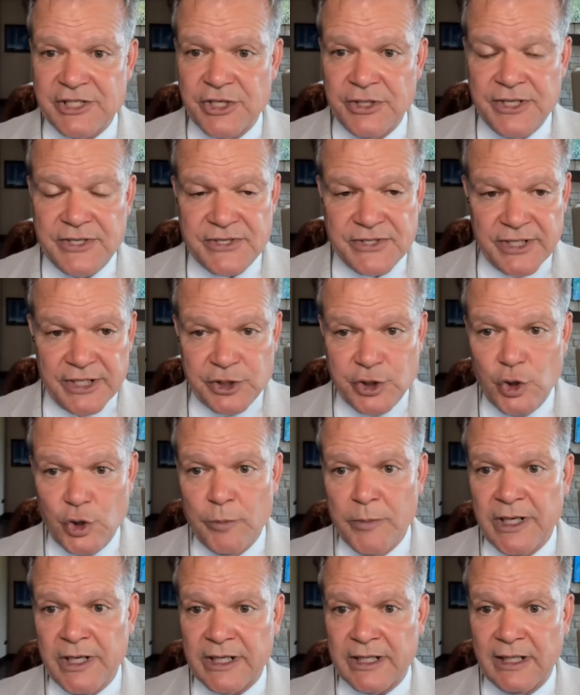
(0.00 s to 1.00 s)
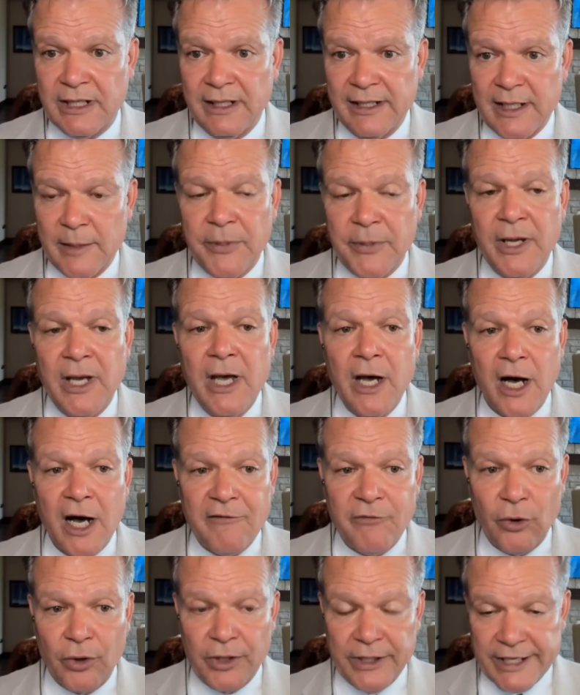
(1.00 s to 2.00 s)
This is a 2-minute clip of
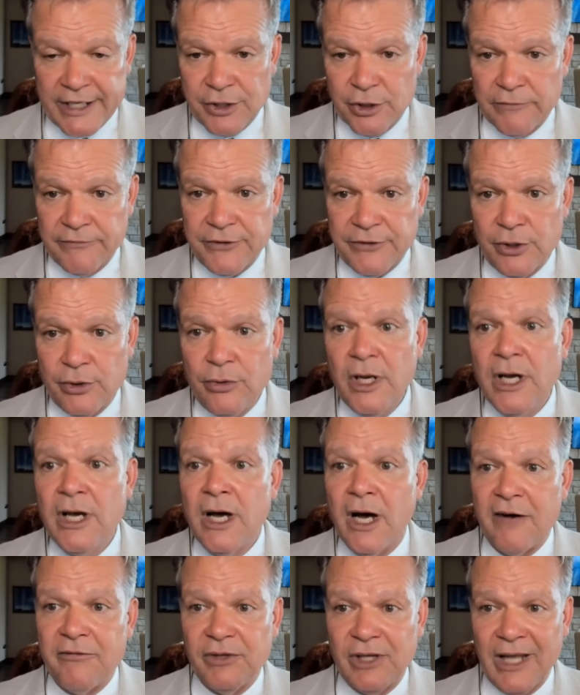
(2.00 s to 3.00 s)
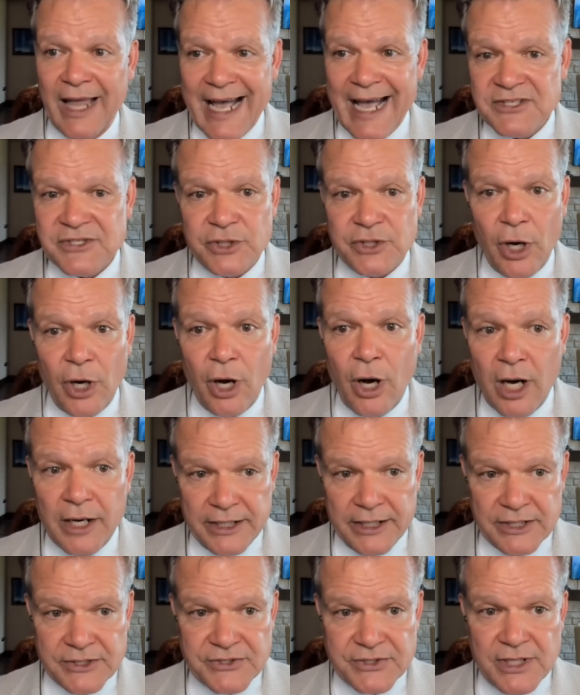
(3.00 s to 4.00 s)
our interview of last
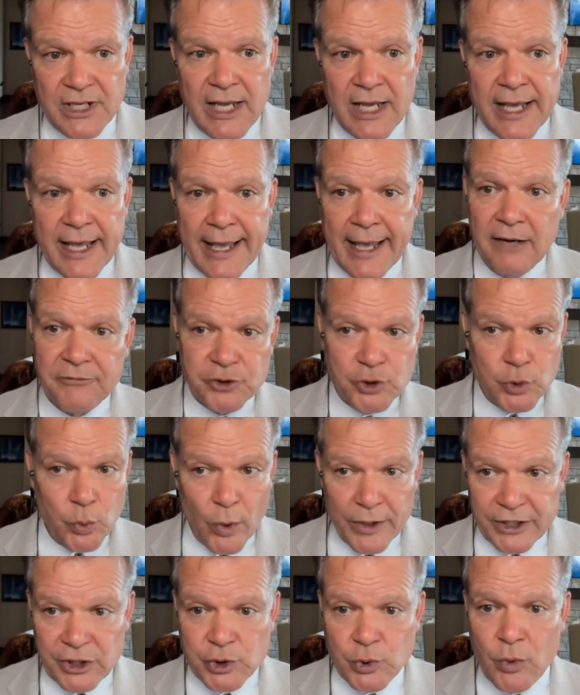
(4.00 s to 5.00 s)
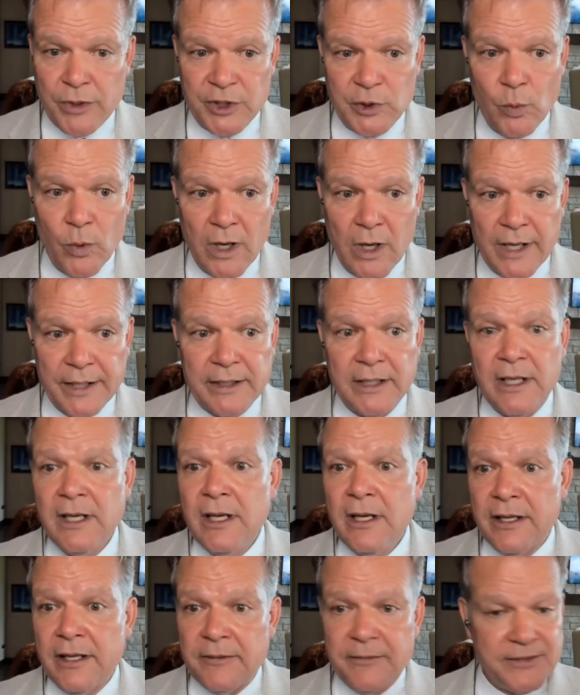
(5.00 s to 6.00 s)
August of 2021,
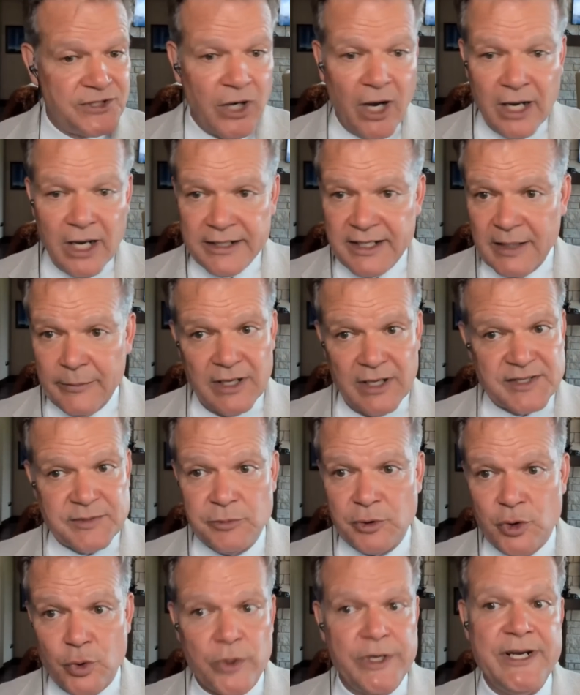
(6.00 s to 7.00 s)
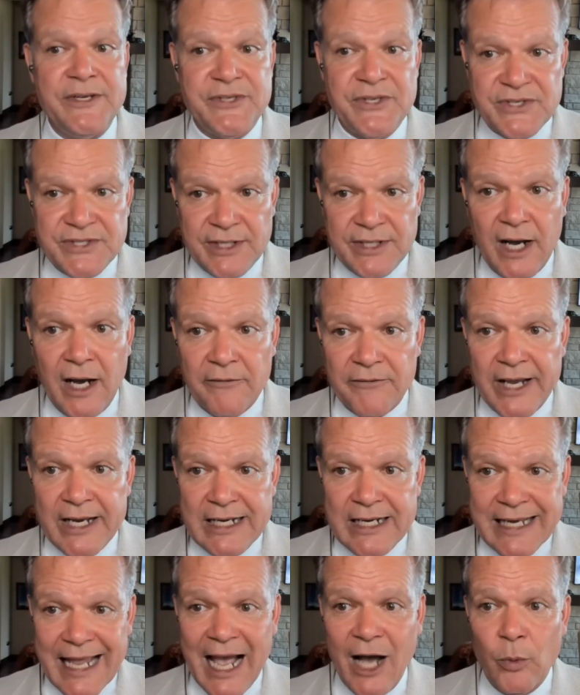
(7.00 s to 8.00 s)
talking about some crazy stuff. And
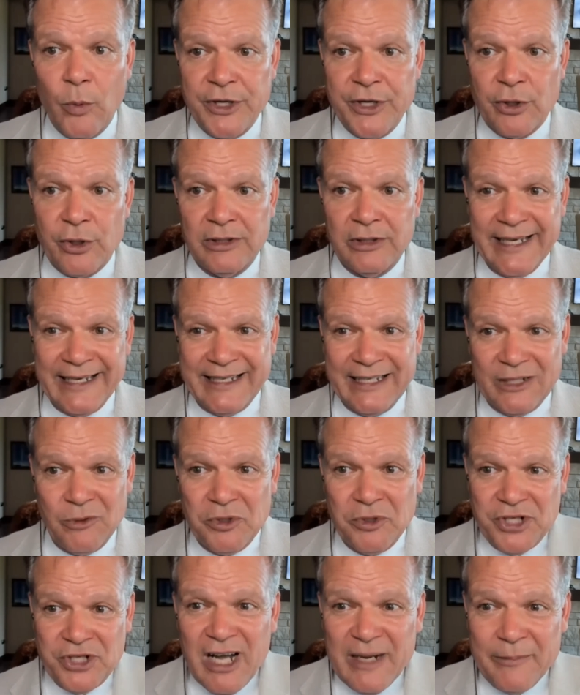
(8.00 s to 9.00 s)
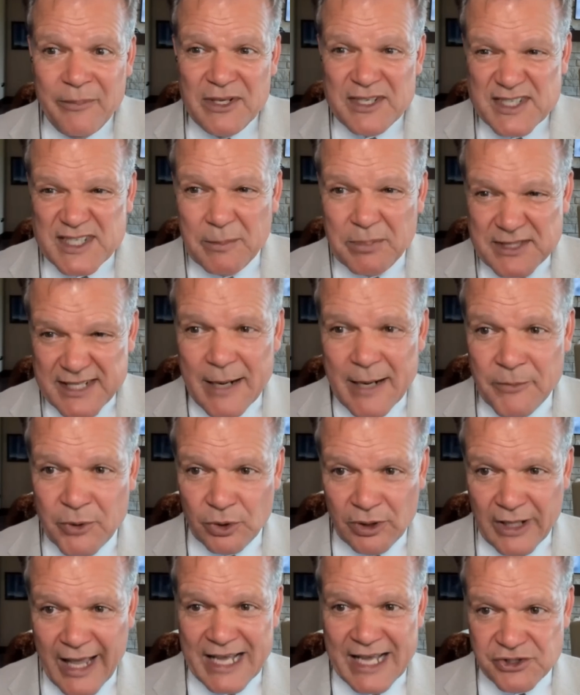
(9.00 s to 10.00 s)
now we're talking about September
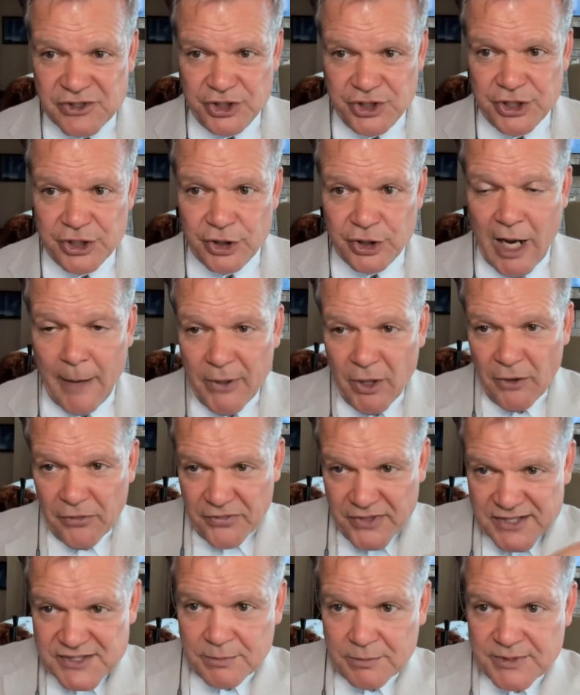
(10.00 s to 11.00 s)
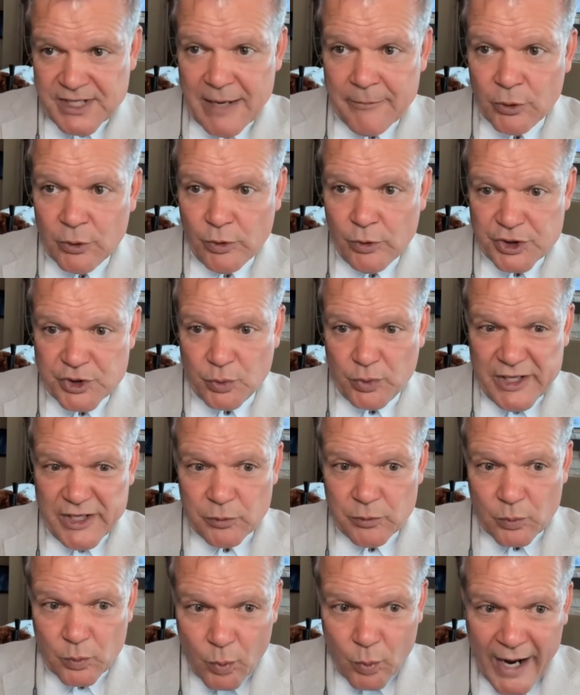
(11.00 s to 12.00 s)
last year, about this September, which we're
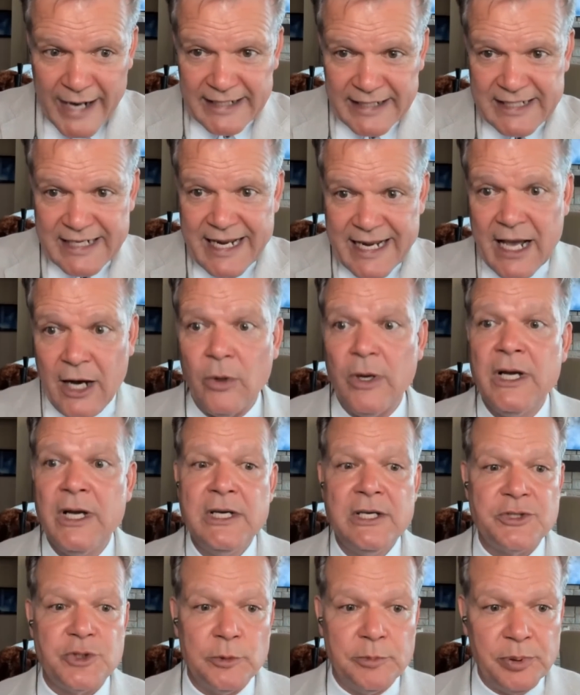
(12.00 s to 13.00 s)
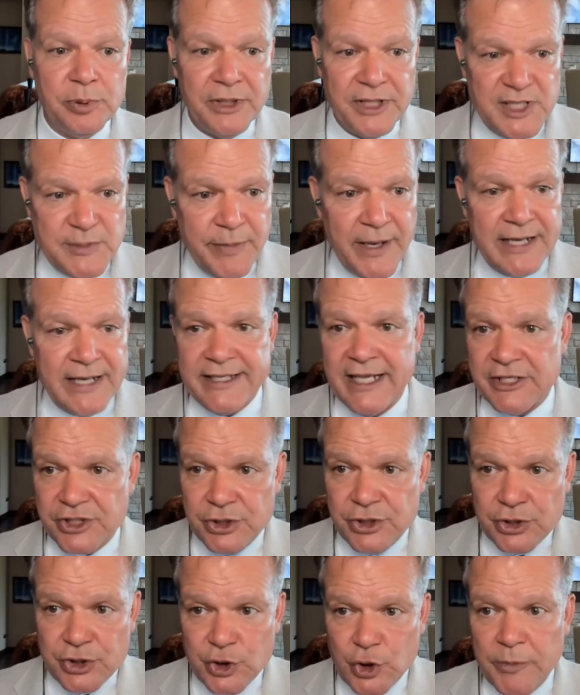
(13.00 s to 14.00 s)
in right now. So please pay
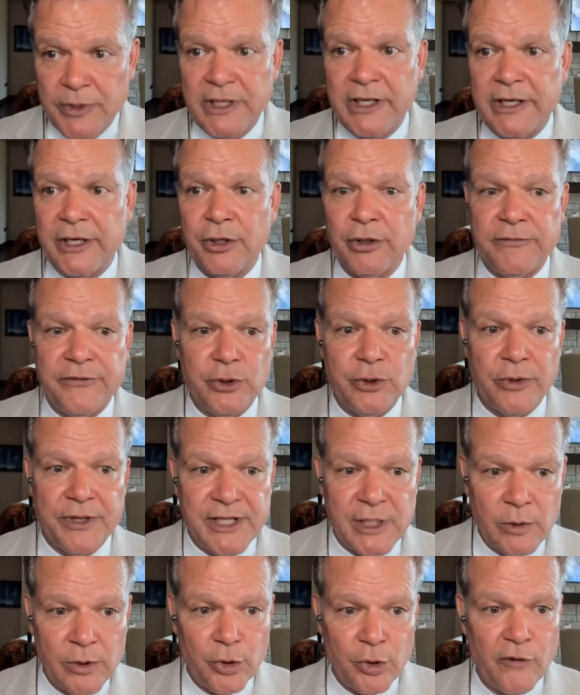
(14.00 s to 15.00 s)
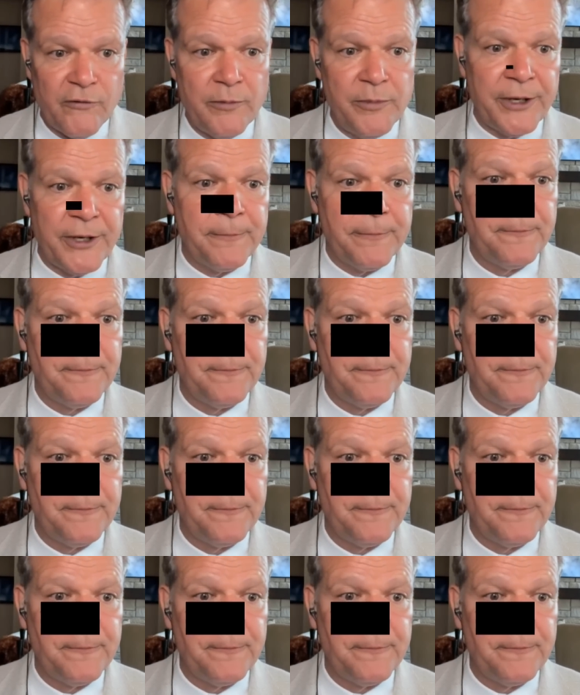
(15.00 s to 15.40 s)
attention, 2-minute interview, and then we'll go from there.